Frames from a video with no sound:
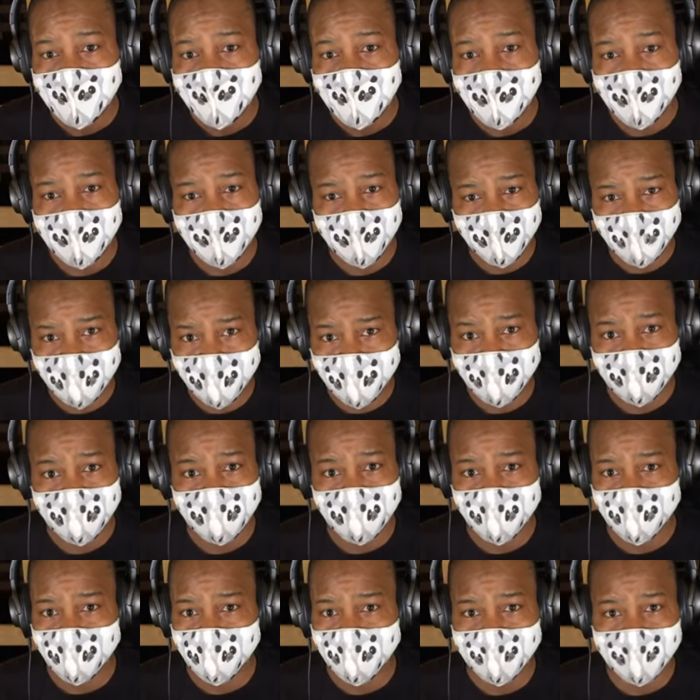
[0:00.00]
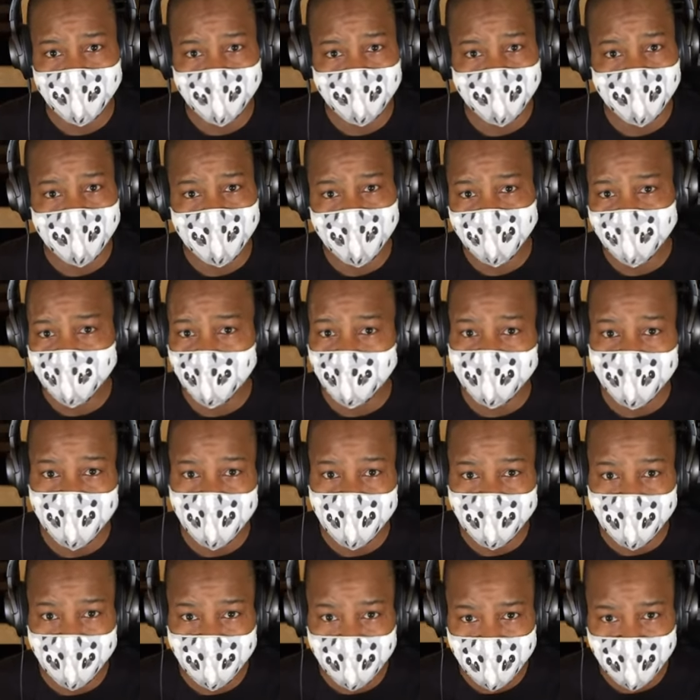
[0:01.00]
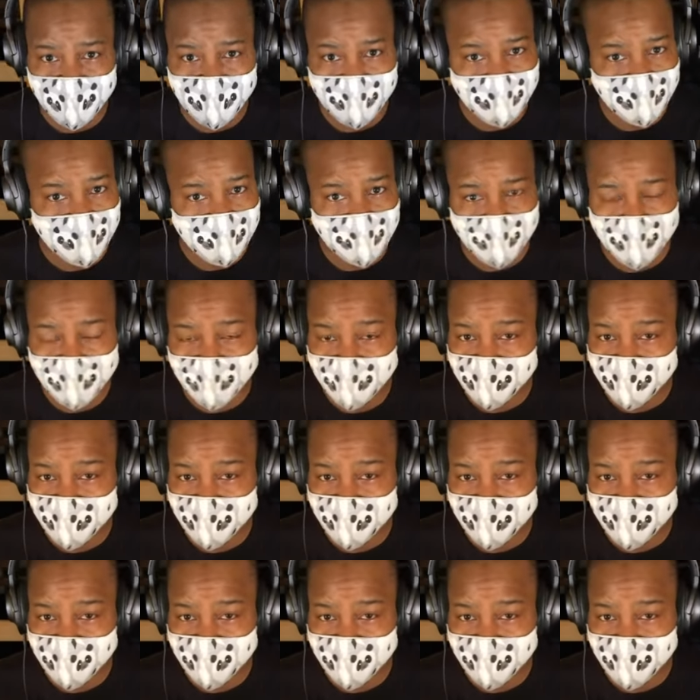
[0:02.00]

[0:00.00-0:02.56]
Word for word: and I'm pretty sure you could ask any Japanese person this